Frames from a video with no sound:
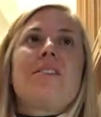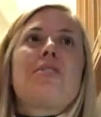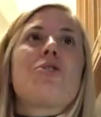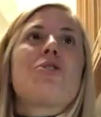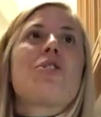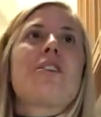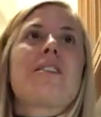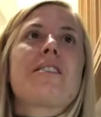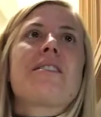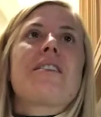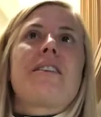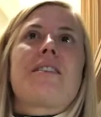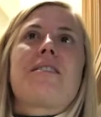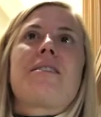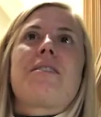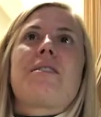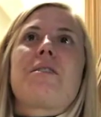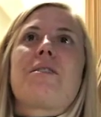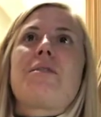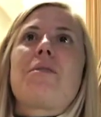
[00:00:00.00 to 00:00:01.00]

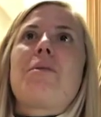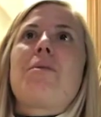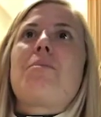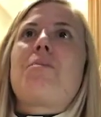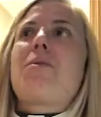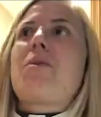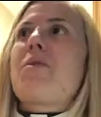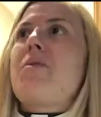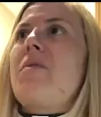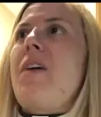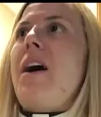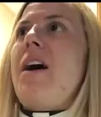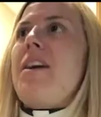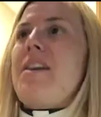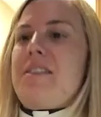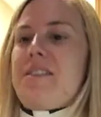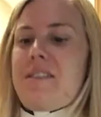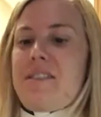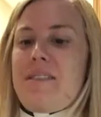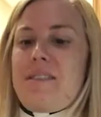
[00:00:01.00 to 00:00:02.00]
Jesus
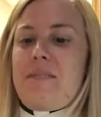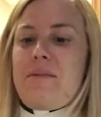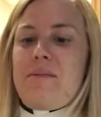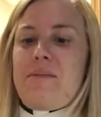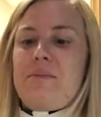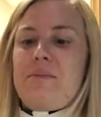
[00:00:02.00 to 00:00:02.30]
provides.